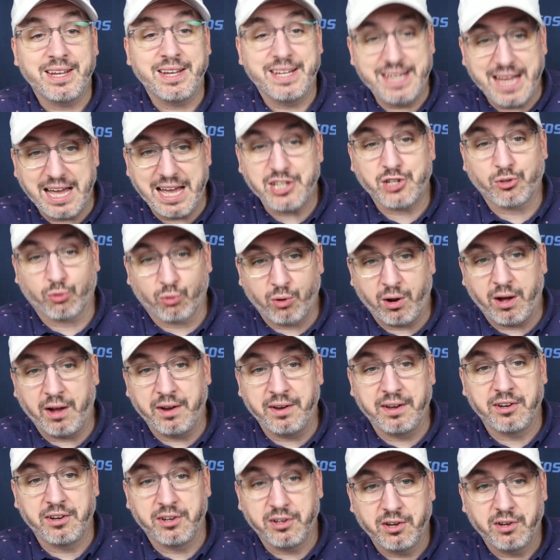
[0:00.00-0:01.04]
Yes
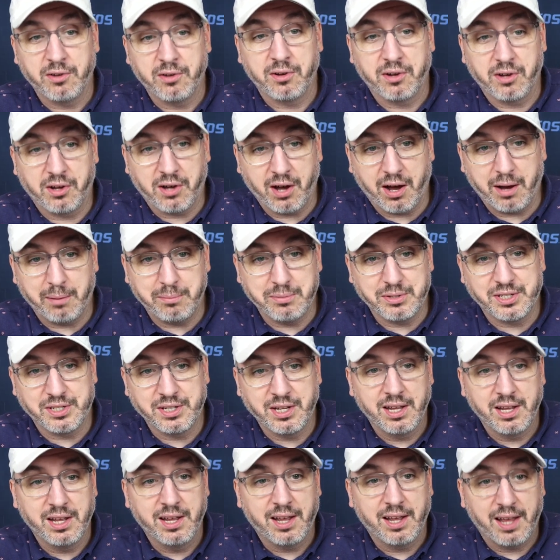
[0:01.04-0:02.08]
run, Cubs
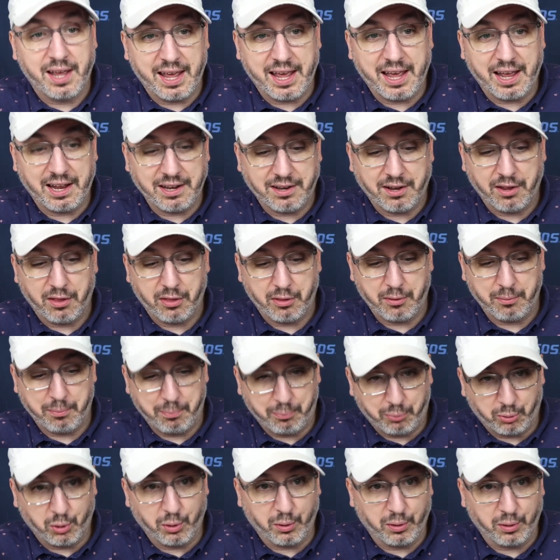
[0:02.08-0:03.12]
and the
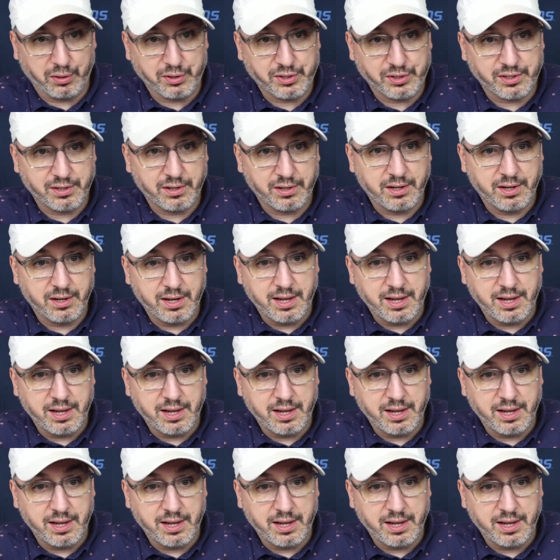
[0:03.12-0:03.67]
Brewers.